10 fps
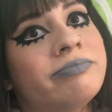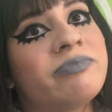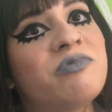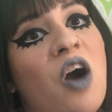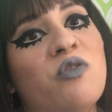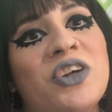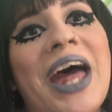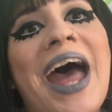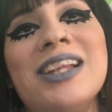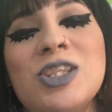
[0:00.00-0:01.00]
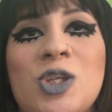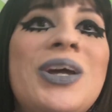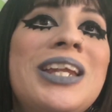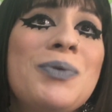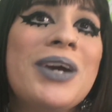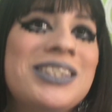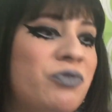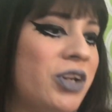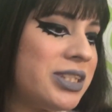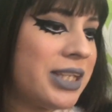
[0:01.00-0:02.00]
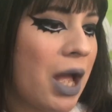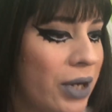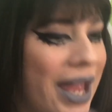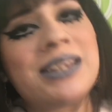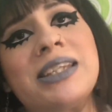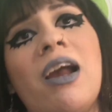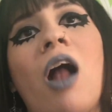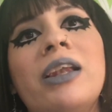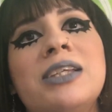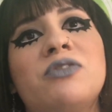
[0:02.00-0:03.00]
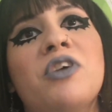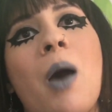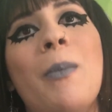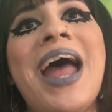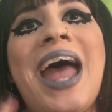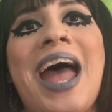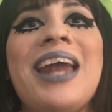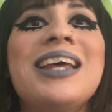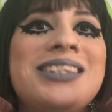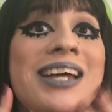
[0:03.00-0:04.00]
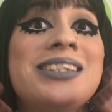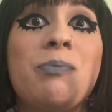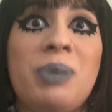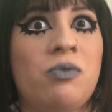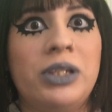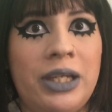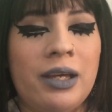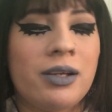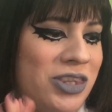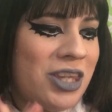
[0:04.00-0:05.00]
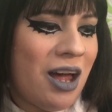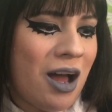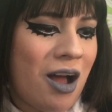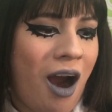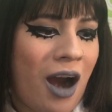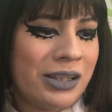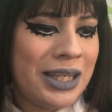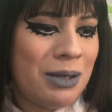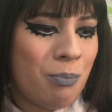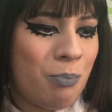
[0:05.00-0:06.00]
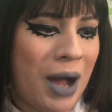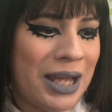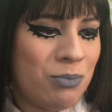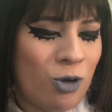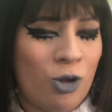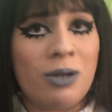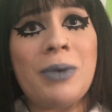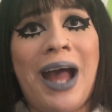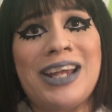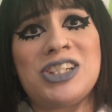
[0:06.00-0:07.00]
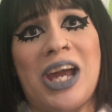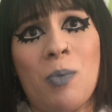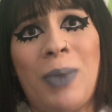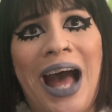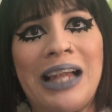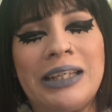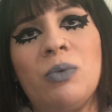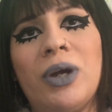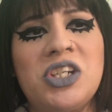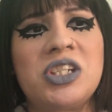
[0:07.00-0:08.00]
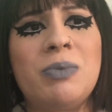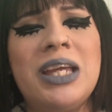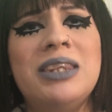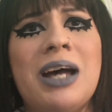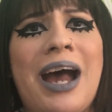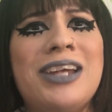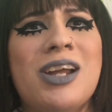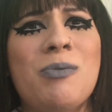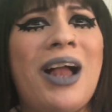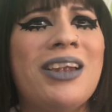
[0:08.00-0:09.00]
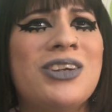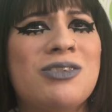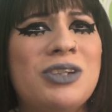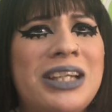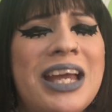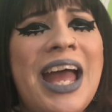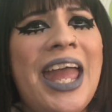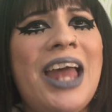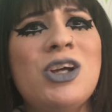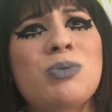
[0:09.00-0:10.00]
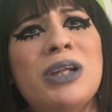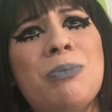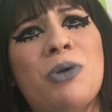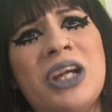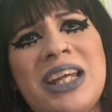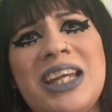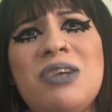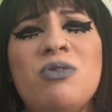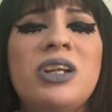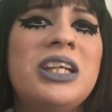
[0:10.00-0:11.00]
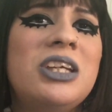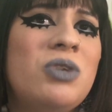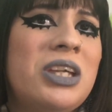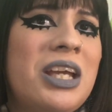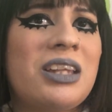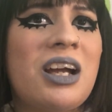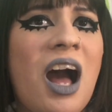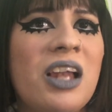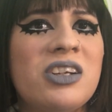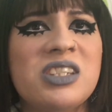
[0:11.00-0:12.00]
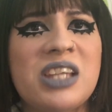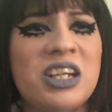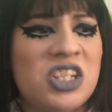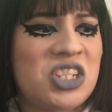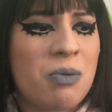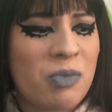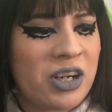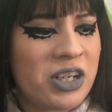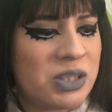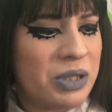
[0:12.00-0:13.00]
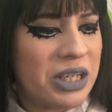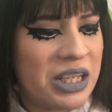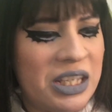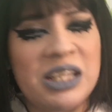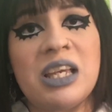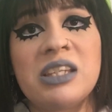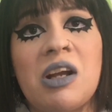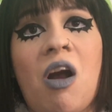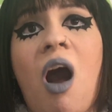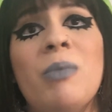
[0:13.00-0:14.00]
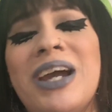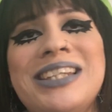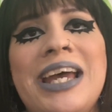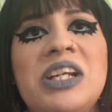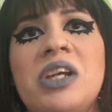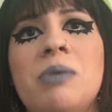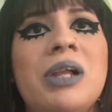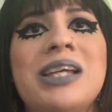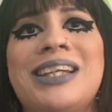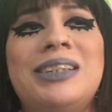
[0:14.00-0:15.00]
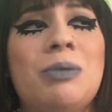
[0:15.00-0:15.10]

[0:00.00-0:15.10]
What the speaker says: fall for that. So anyways, the first thing I would anti-haul is from Anastasia Beverly Hills, the Carly Bible eyeshadow palette, which to me the eyeshadow palette looks pretty pretty, really unique. The colors, a lot of shimmers, but it doesn't call my attention. Plus I think the